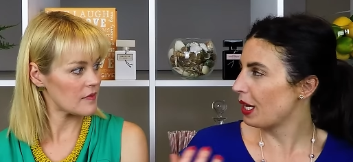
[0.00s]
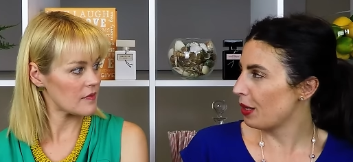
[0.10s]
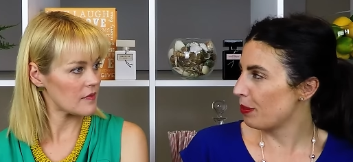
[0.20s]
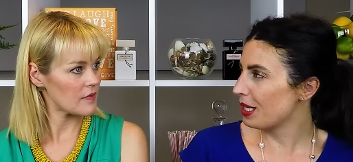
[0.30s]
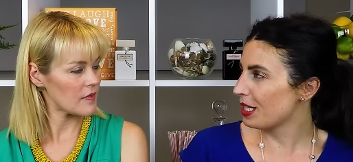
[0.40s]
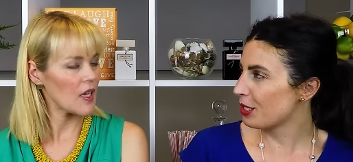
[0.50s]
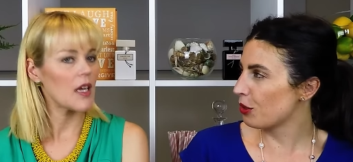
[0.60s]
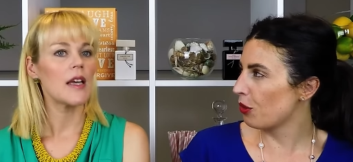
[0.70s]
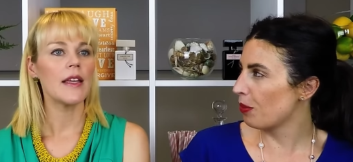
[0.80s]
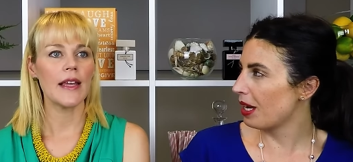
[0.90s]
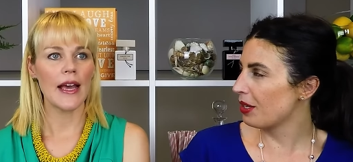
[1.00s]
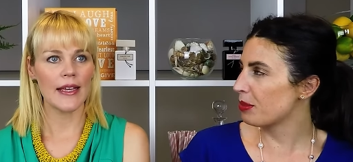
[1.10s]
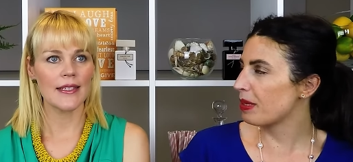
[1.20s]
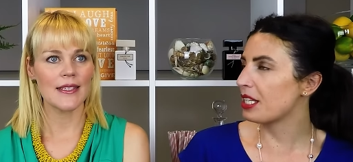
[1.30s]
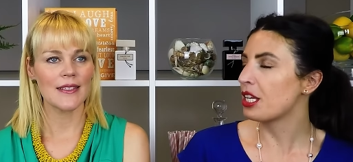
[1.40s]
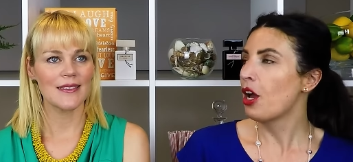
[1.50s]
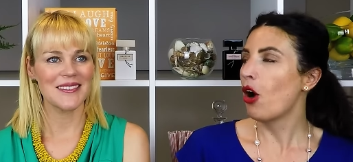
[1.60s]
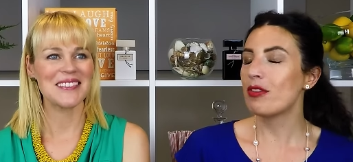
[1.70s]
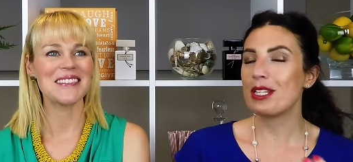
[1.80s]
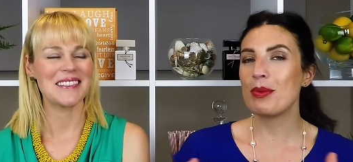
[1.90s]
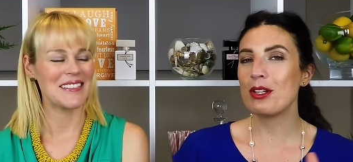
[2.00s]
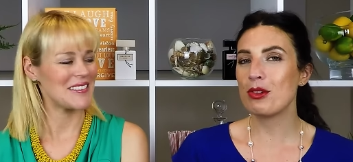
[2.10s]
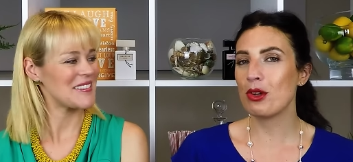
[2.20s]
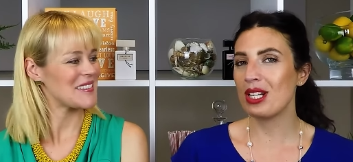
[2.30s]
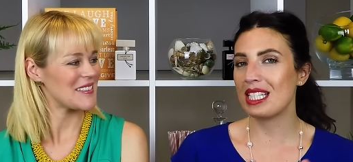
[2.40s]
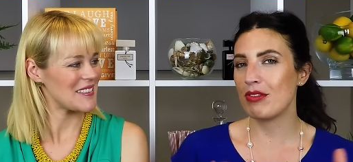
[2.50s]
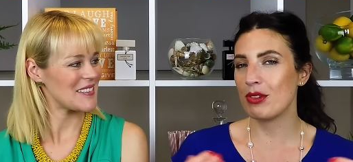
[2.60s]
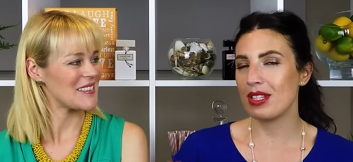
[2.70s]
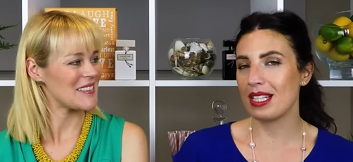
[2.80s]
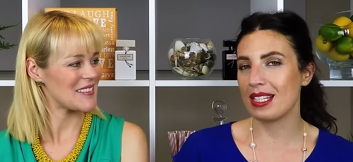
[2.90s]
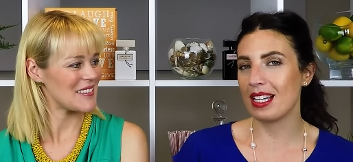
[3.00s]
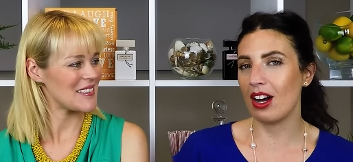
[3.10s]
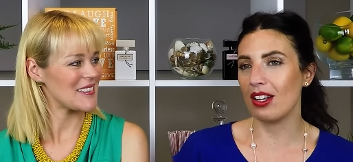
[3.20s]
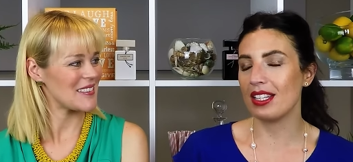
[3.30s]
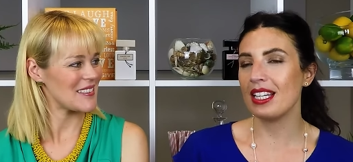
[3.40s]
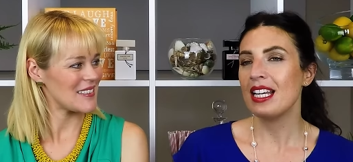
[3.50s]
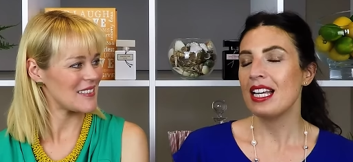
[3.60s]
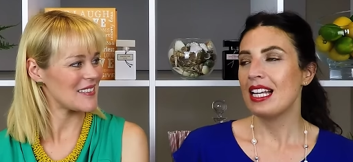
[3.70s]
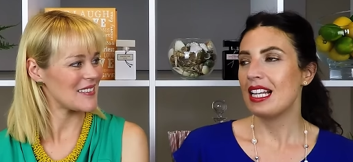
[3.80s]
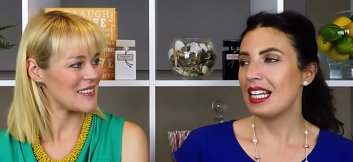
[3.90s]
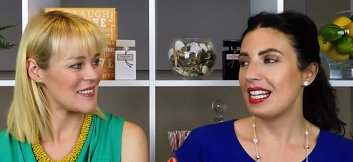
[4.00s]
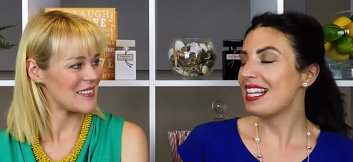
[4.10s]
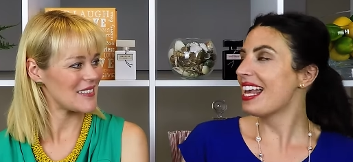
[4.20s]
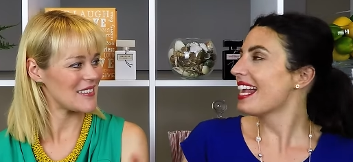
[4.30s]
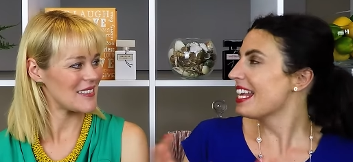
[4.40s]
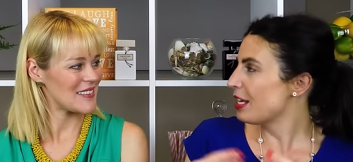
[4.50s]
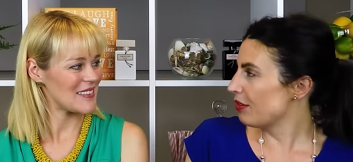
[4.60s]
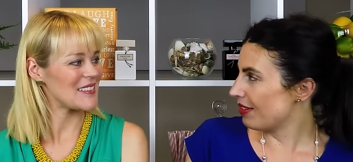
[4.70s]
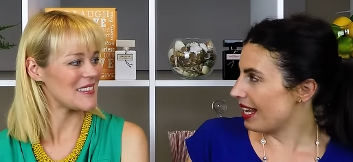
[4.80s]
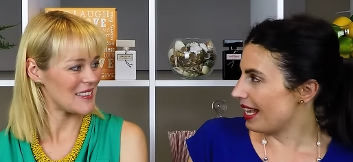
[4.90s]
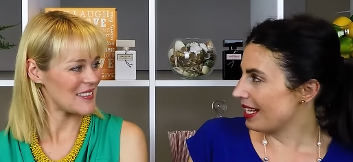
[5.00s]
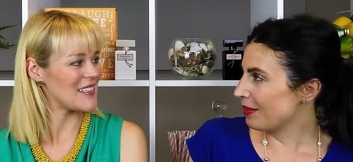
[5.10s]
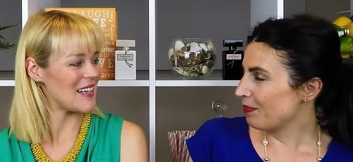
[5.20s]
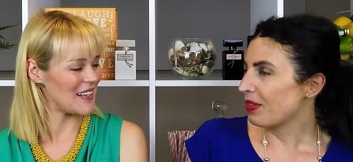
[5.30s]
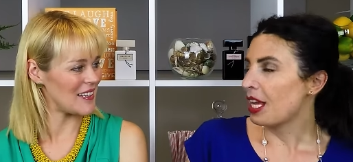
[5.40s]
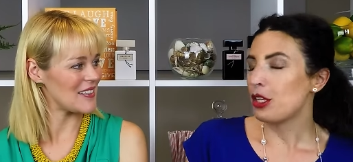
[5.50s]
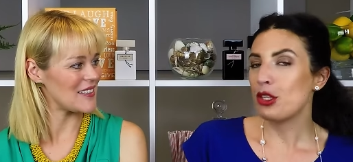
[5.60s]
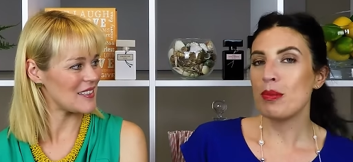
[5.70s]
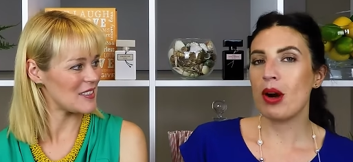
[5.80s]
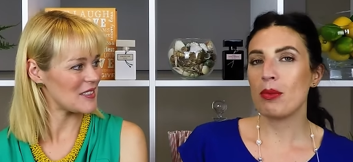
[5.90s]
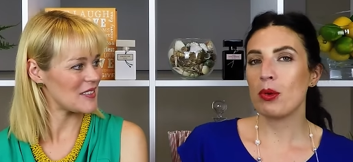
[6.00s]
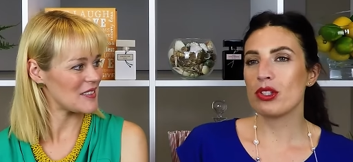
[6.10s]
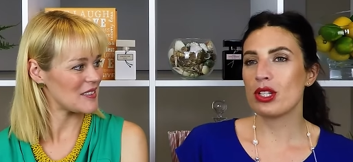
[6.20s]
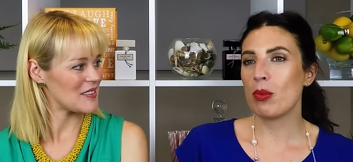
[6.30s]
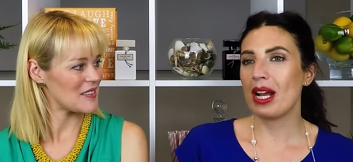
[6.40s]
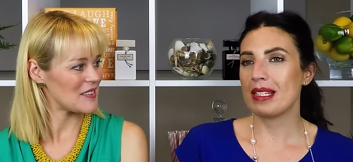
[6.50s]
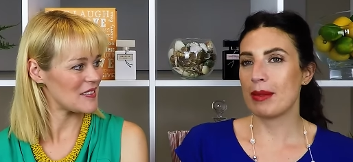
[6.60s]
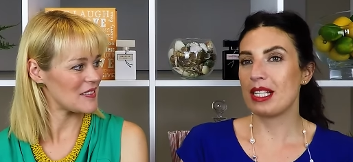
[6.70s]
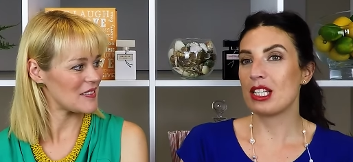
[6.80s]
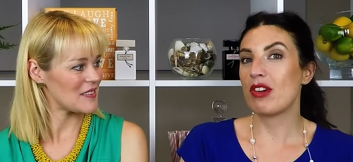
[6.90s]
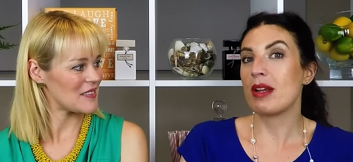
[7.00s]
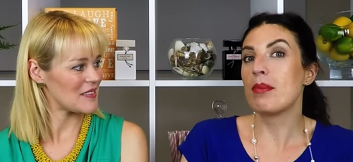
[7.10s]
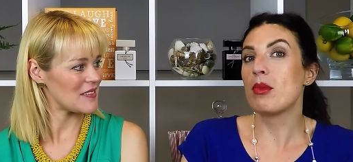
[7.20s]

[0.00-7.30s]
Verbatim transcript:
Speaker 1: purpose almost yes. because obviously when you're on holiday if you're in the sun in the evening, yeah. you might want to wear something that's very